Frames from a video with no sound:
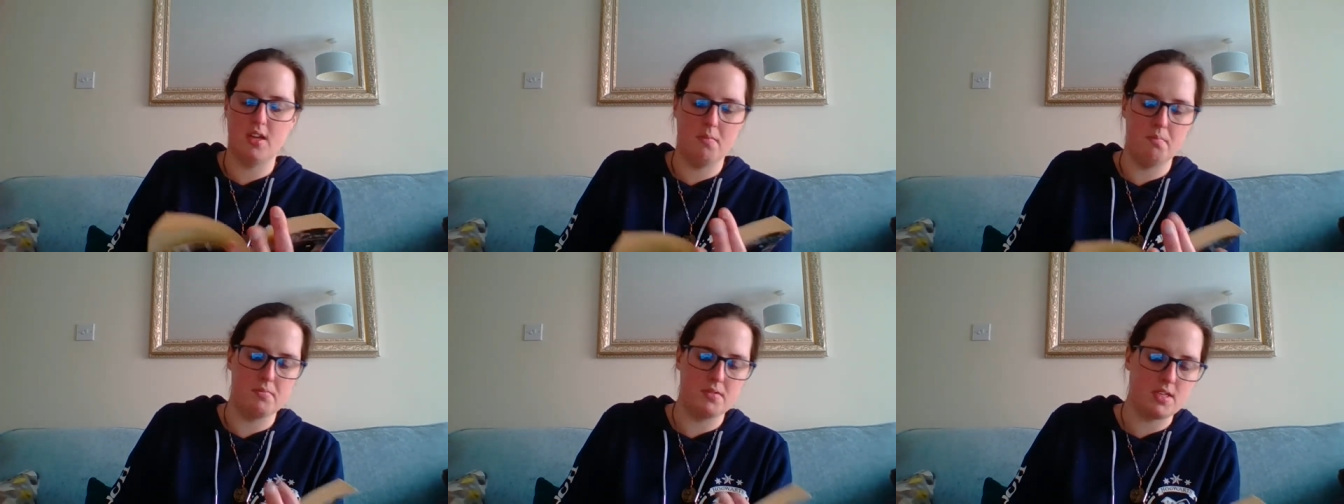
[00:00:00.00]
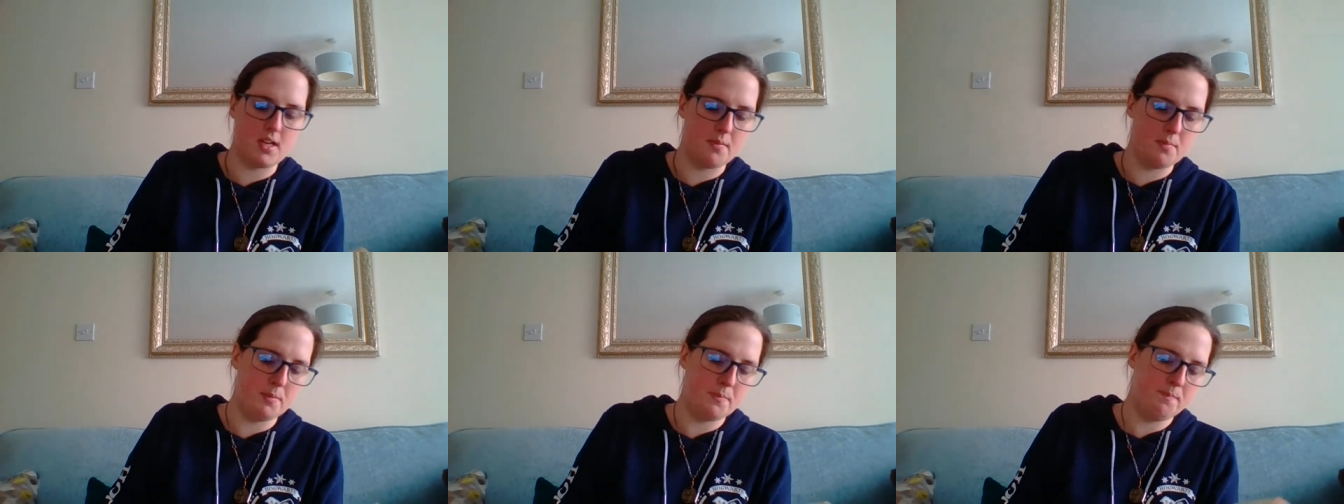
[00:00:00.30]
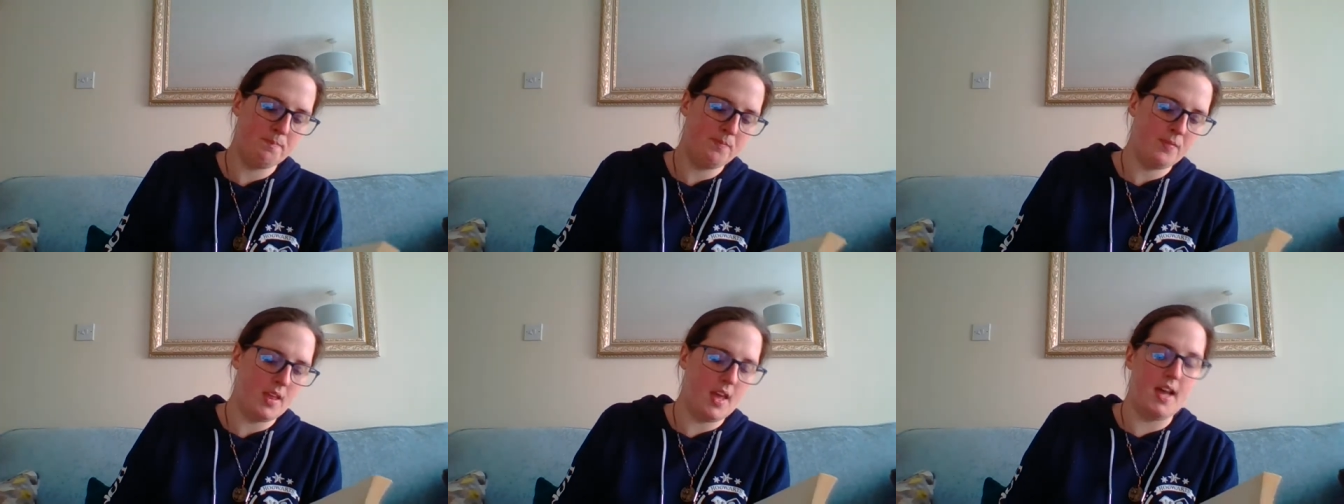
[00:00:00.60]
comes up,
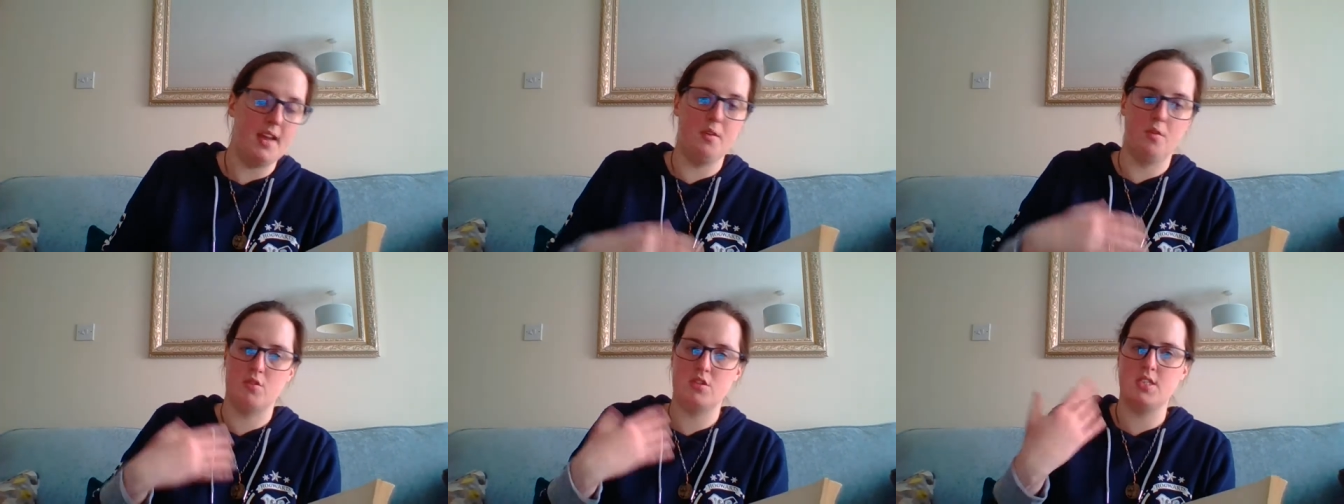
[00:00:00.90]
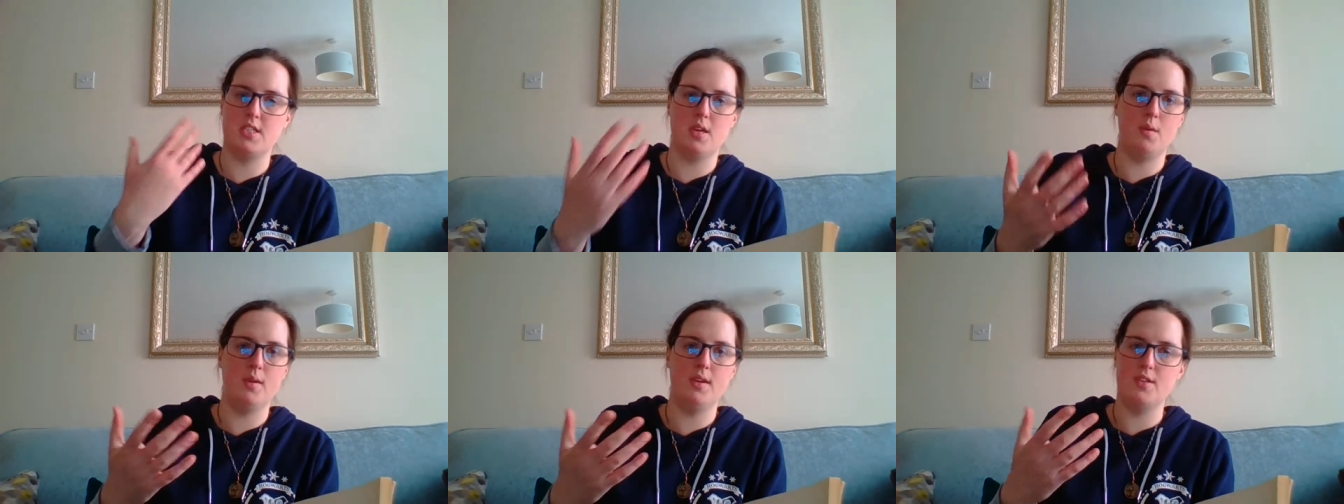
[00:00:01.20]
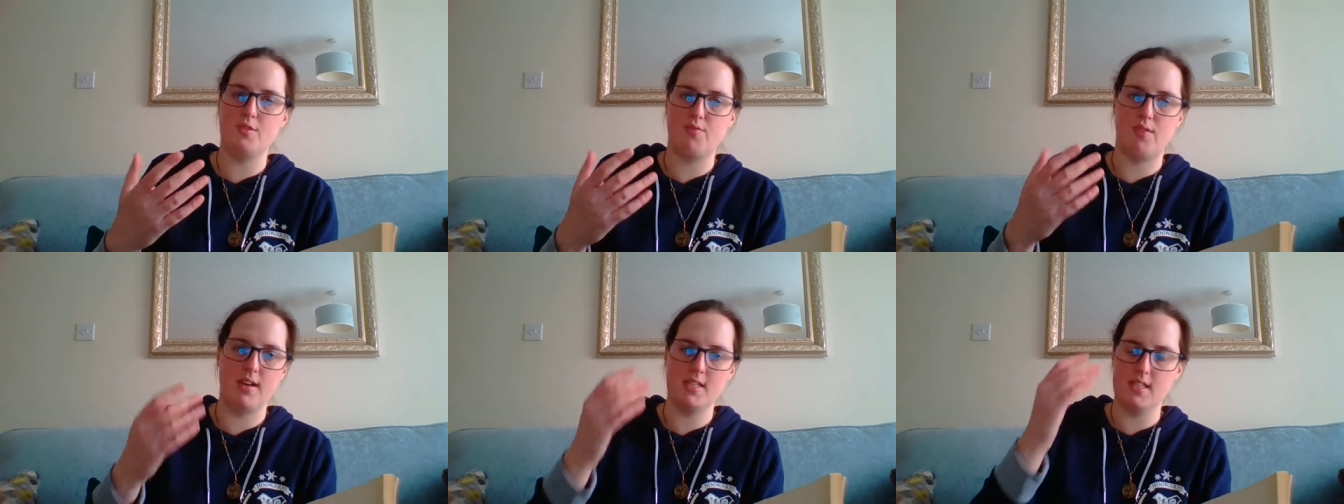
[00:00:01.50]
and also
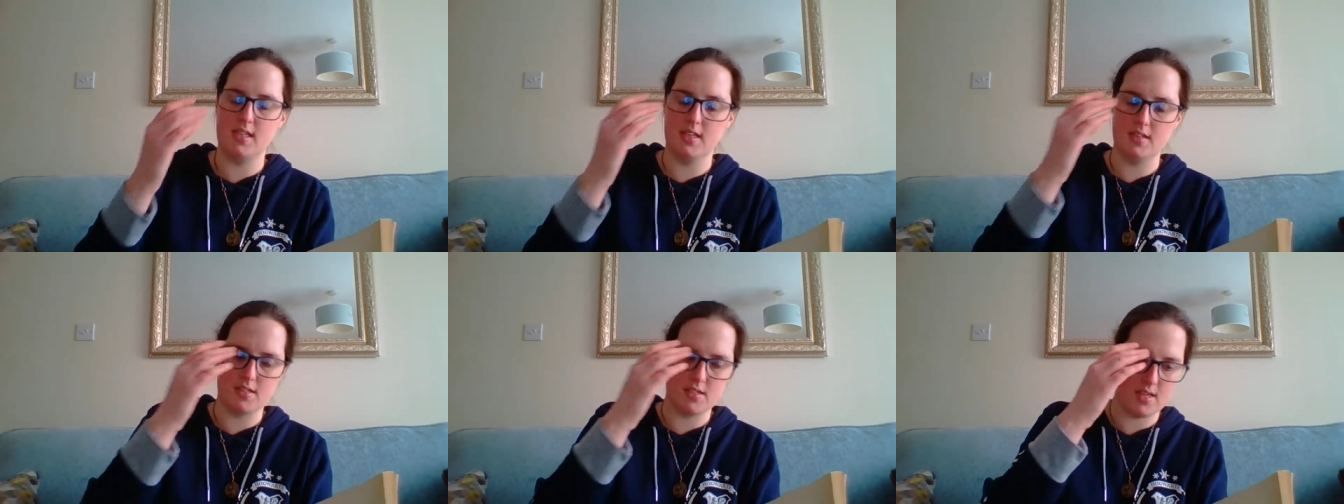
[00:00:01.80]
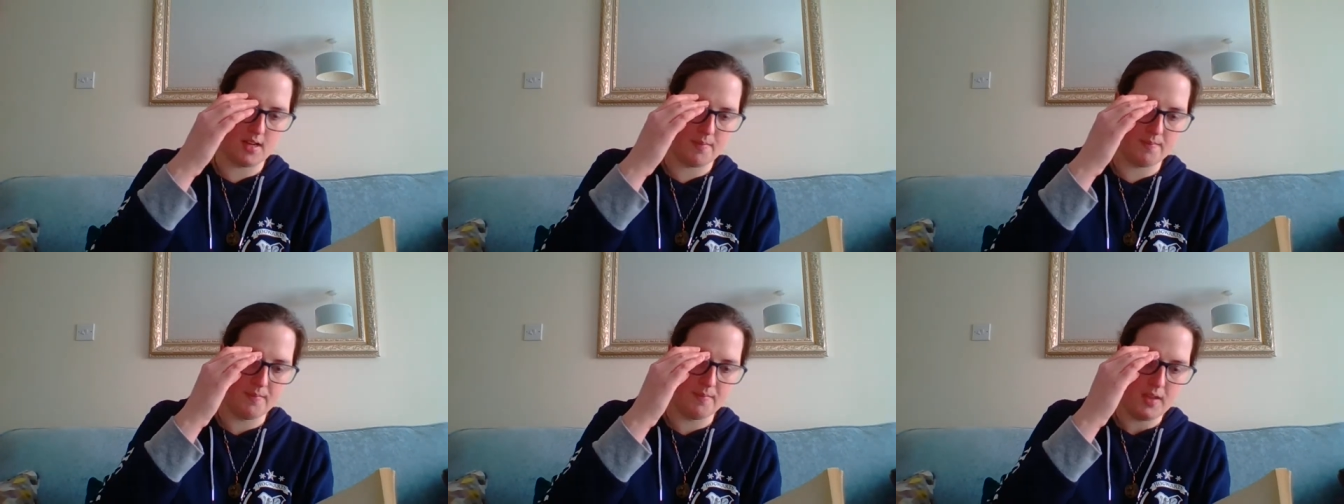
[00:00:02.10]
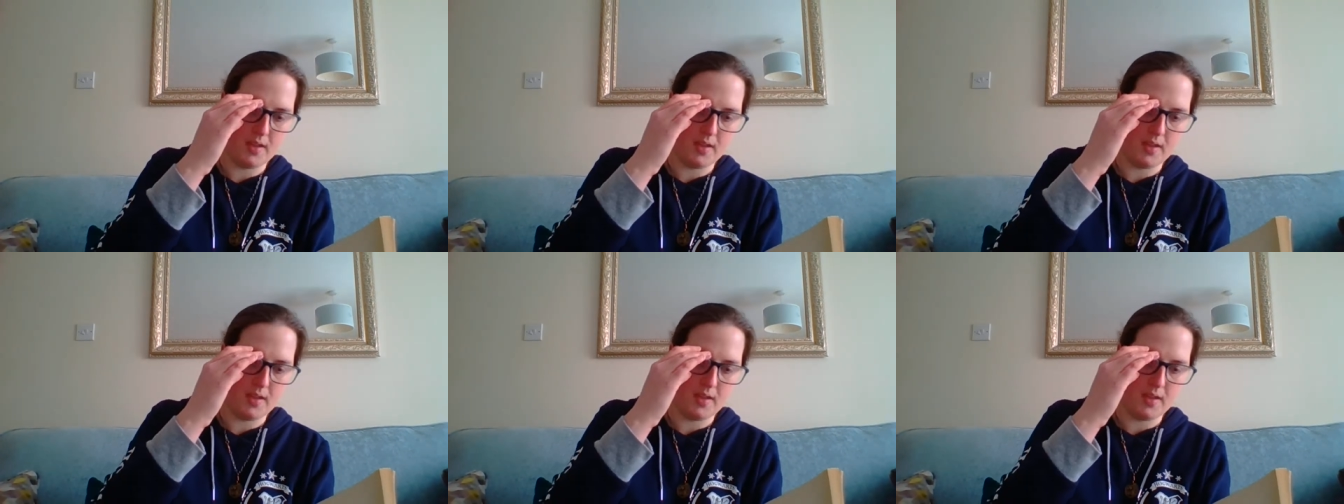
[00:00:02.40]
his writing style.